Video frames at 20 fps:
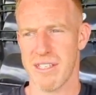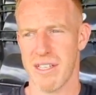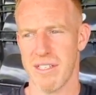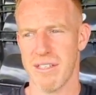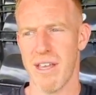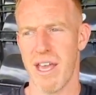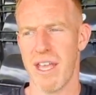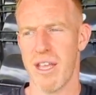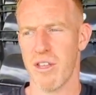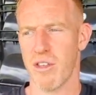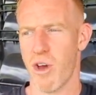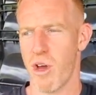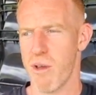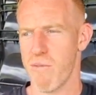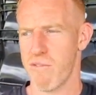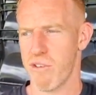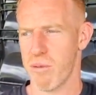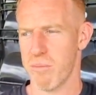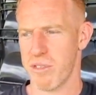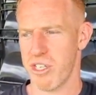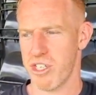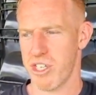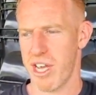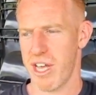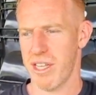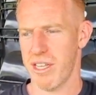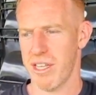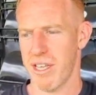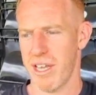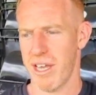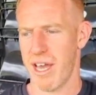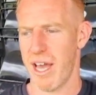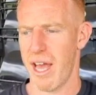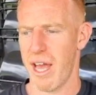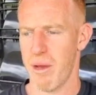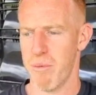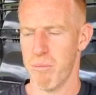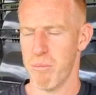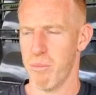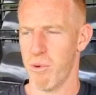It'll take time for them to gel,
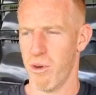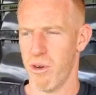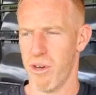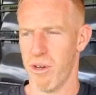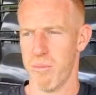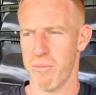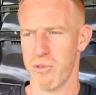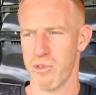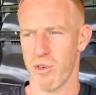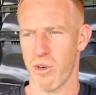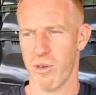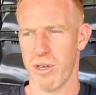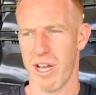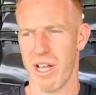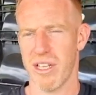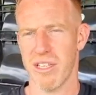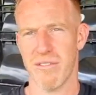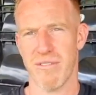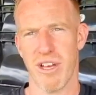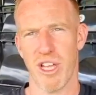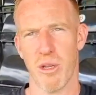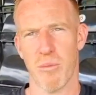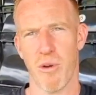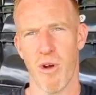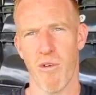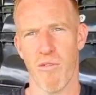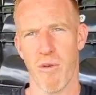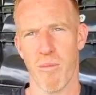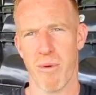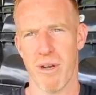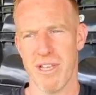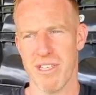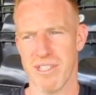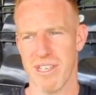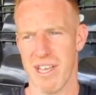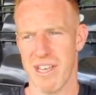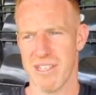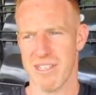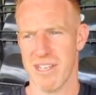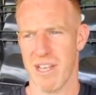um, but I'm sure that'll develop over
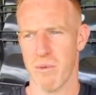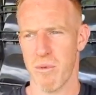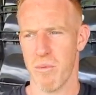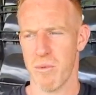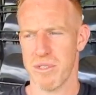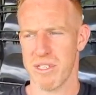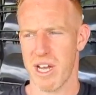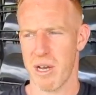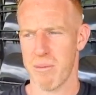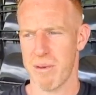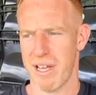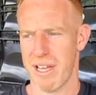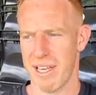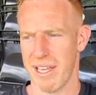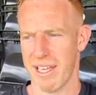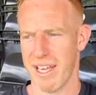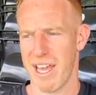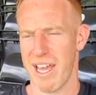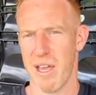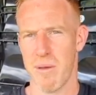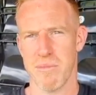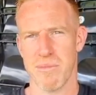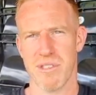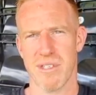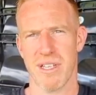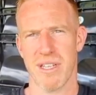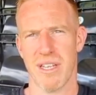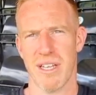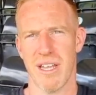pre-season and when we start playing the games,